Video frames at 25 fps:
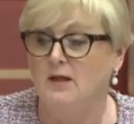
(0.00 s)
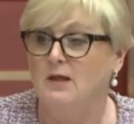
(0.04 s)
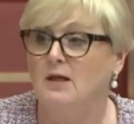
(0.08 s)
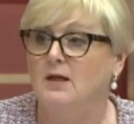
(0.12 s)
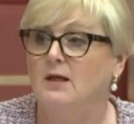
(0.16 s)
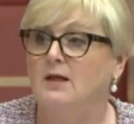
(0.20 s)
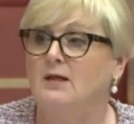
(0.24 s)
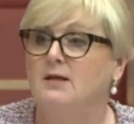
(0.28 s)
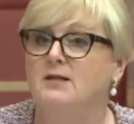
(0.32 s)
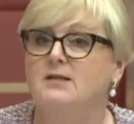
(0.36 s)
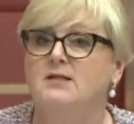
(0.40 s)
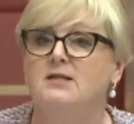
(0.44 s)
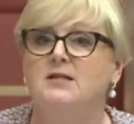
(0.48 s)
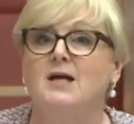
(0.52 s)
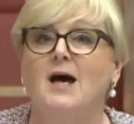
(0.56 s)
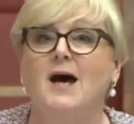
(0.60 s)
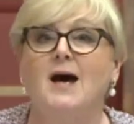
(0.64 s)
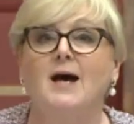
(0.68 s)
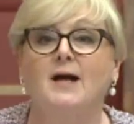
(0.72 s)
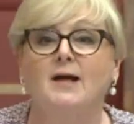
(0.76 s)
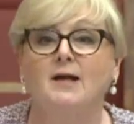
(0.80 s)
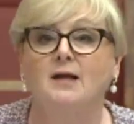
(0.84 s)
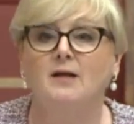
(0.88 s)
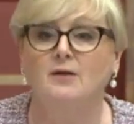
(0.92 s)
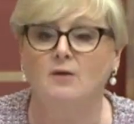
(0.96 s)
It is
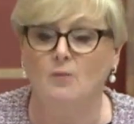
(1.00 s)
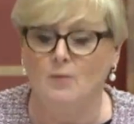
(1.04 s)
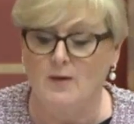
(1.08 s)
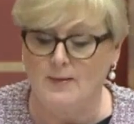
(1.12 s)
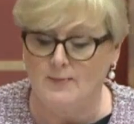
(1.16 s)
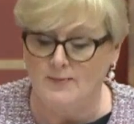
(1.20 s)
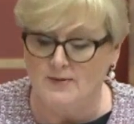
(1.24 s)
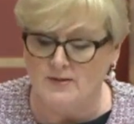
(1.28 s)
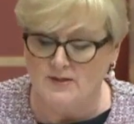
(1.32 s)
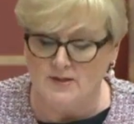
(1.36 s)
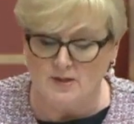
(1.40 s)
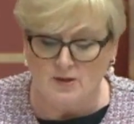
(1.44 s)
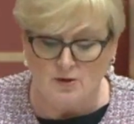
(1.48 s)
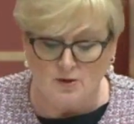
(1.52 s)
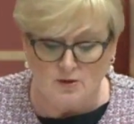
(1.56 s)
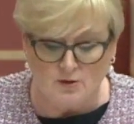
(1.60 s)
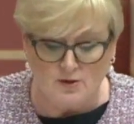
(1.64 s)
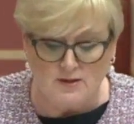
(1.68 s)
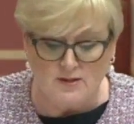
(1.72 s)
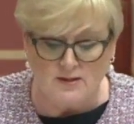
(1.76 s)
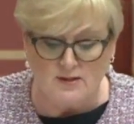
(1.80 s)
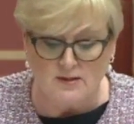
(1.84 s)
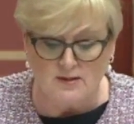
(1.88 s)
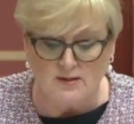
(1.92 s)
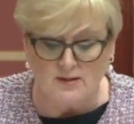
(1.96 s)
targeting the weapons it
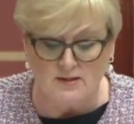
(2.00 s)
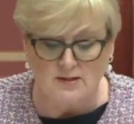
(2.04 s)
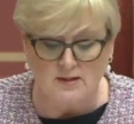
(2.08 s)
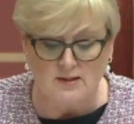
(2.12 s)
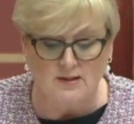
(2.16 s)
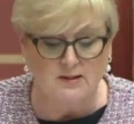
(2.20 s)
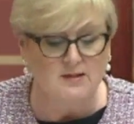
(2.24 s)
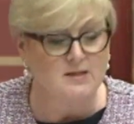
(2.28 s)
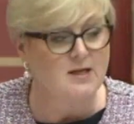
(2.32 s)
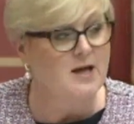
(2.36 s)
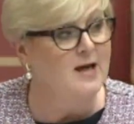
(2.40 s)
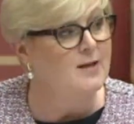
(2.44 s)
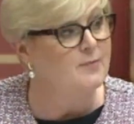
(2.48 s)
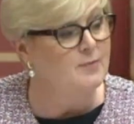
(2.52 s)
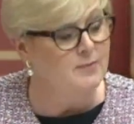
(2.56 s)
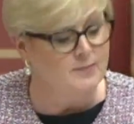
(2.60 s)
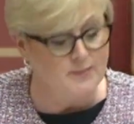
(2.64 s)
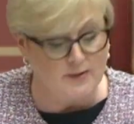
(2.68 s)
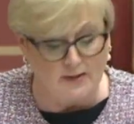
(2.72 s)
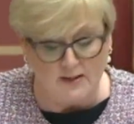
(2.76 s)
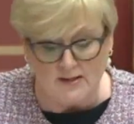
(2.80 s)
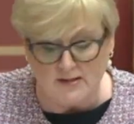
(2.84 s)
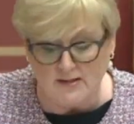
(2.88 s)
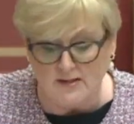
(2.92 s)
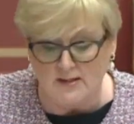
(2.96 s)
uses, its
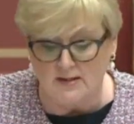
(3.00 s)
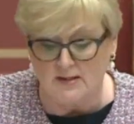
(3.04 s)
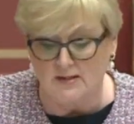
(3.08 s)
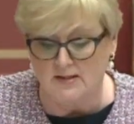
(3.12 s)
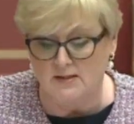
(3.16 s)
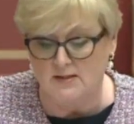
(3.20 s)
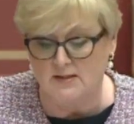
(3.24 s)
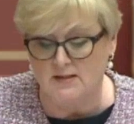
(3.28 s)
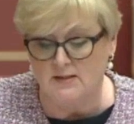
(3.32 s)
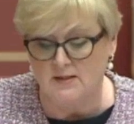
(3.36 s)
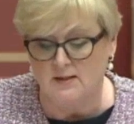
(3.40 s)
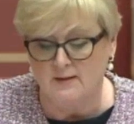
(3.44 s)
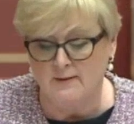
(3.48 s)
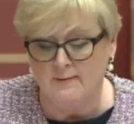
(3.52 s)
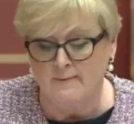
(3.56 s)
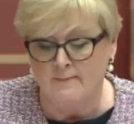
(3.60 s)
capabilities,